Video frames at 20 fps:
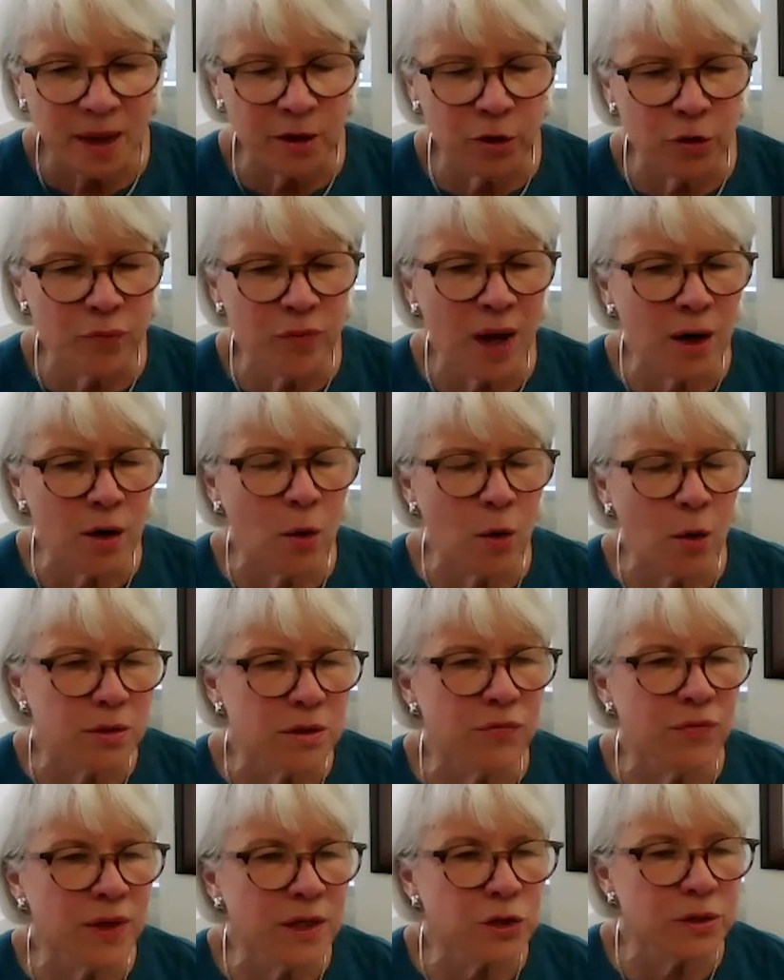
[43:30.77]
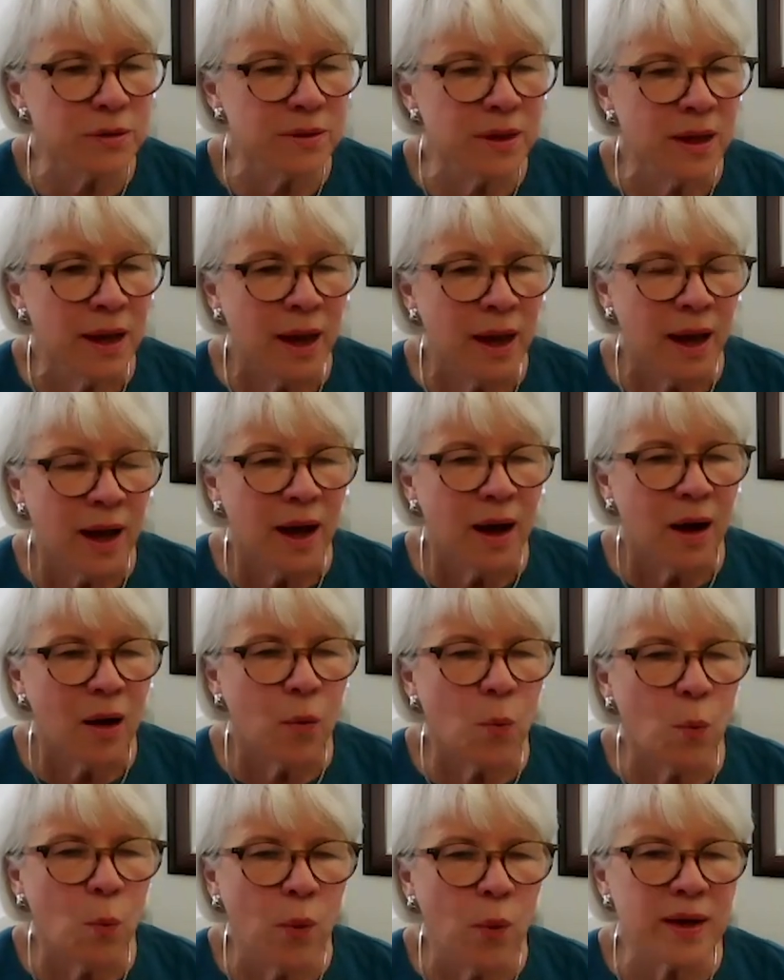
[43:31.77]
you've got a whole division
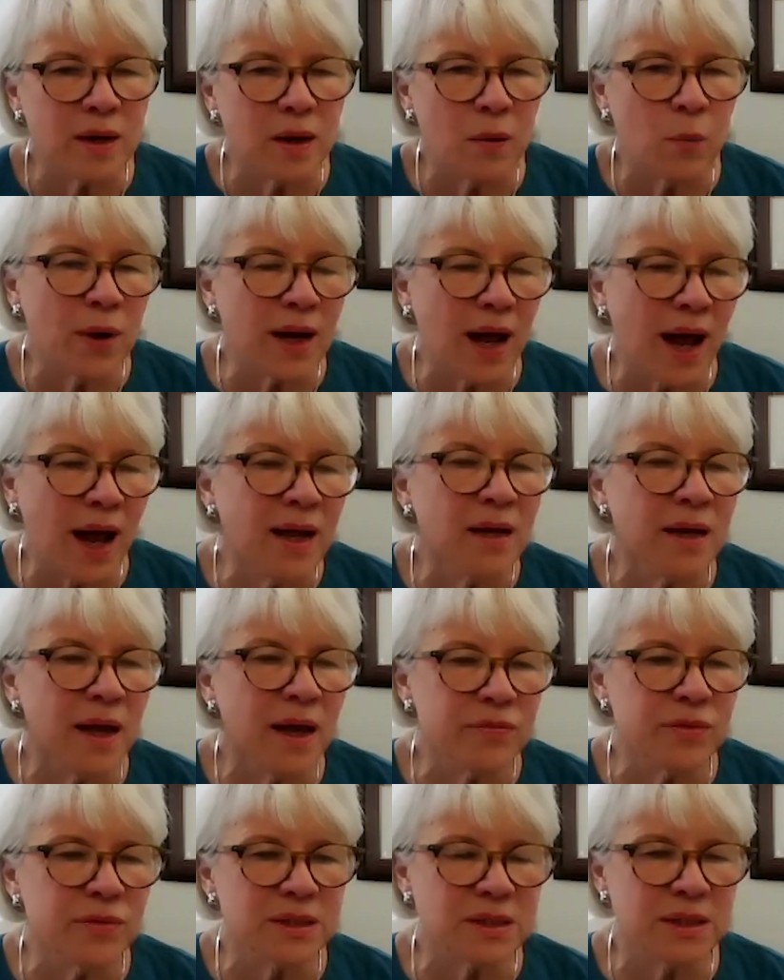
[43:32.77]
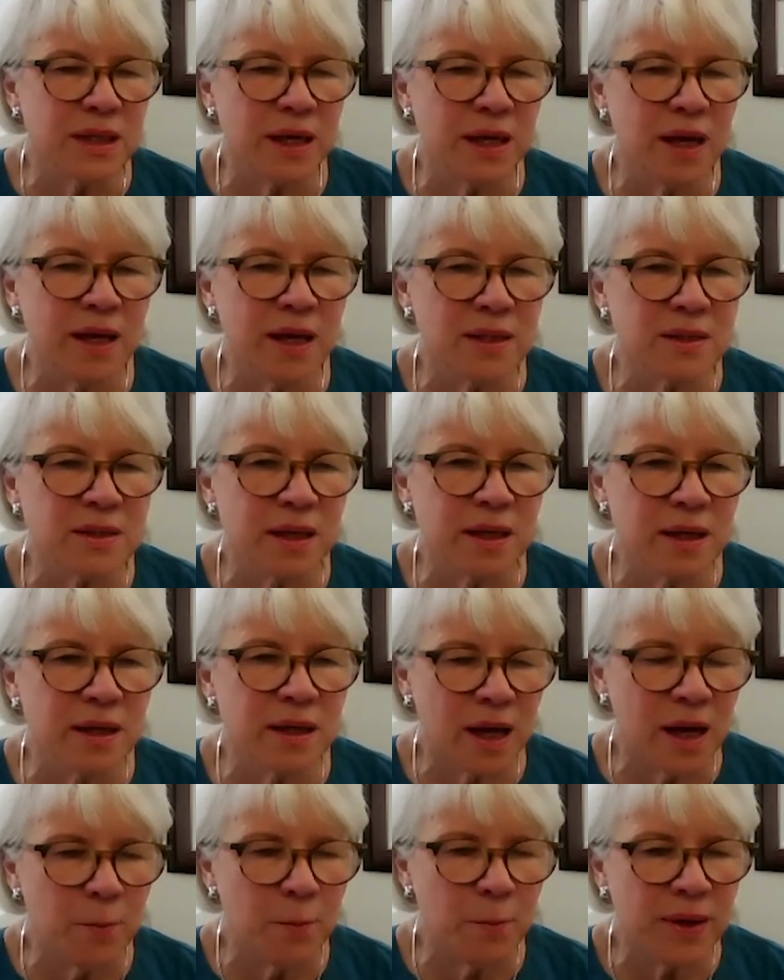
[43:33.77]
what what I love to see is in a
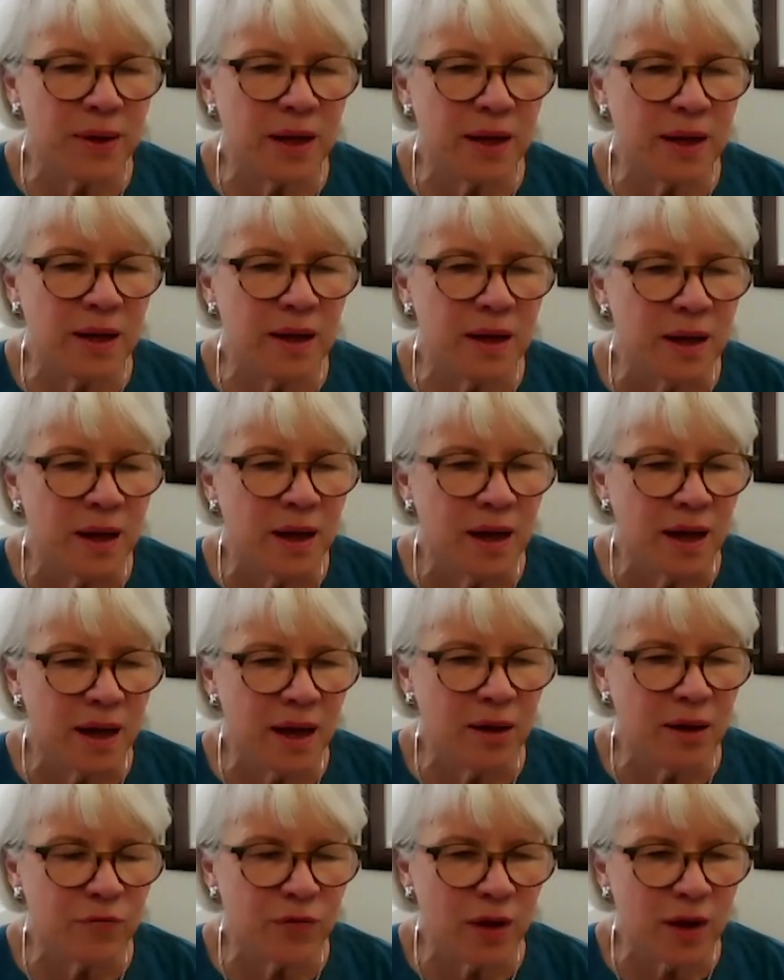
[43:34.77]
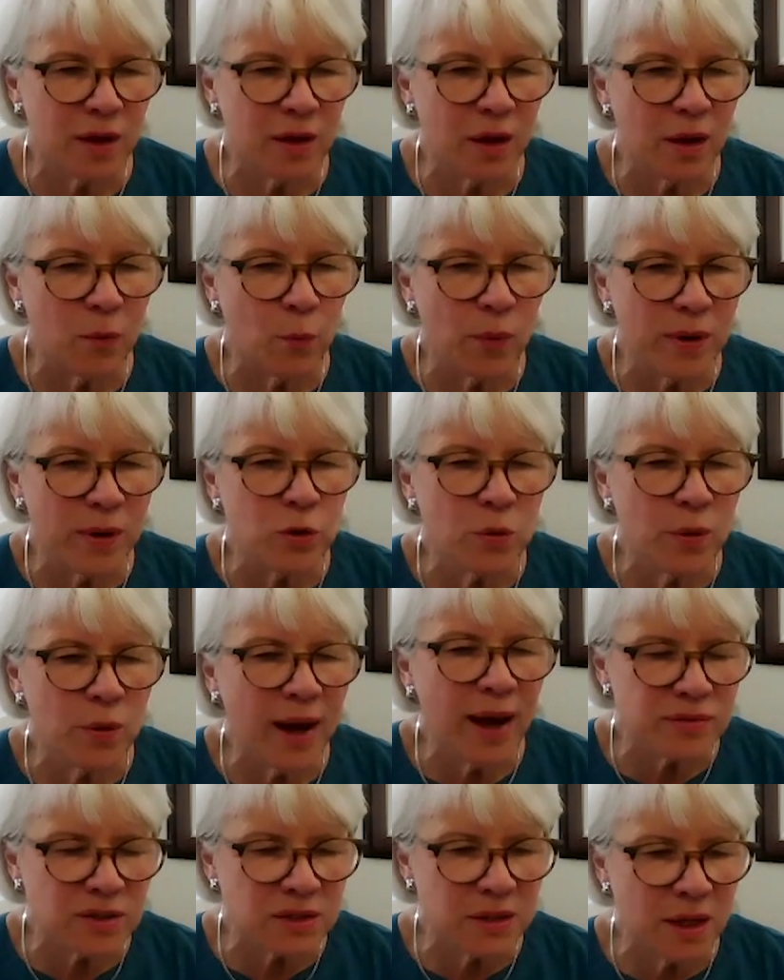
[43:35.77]
company if we do
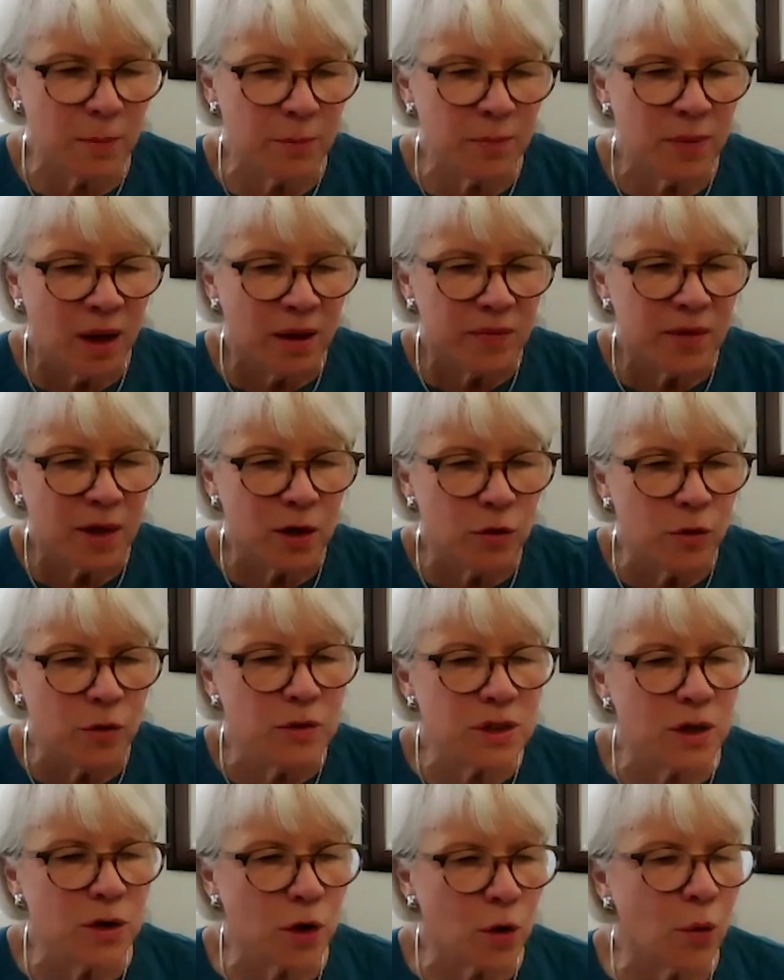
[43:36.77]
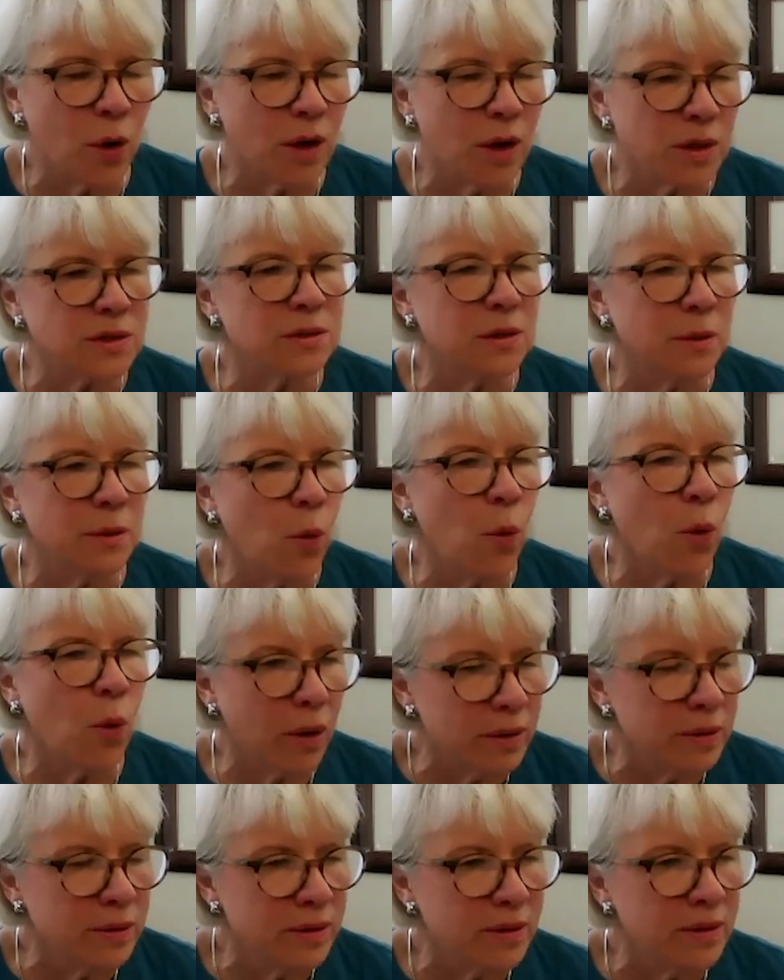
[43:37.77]
have some that use it across the
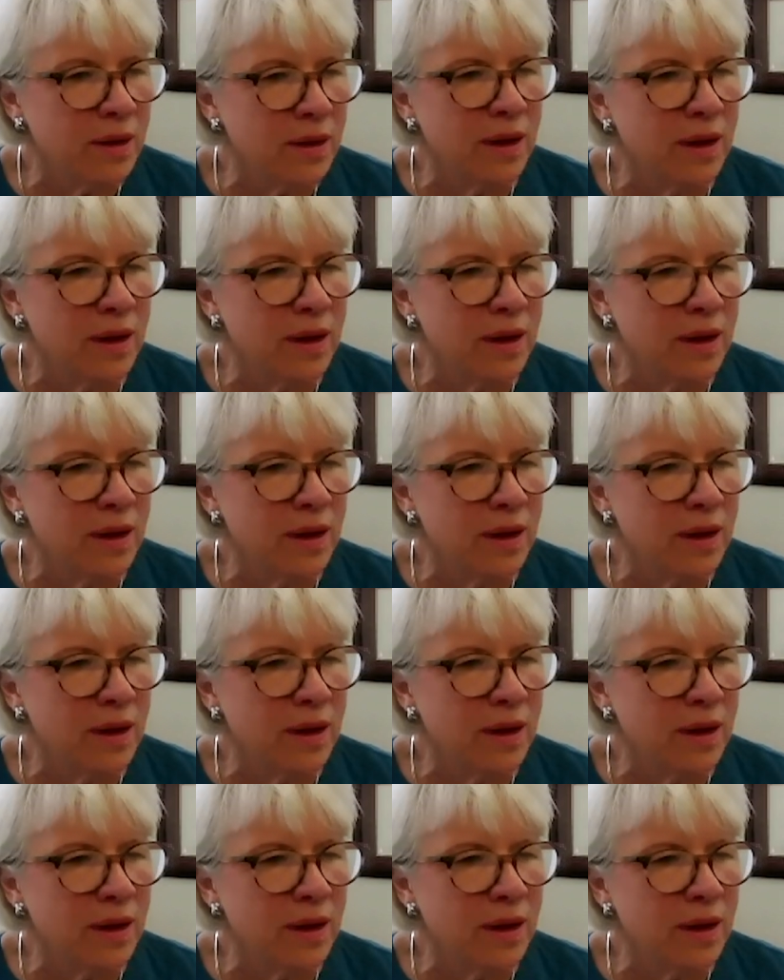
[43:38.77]
board,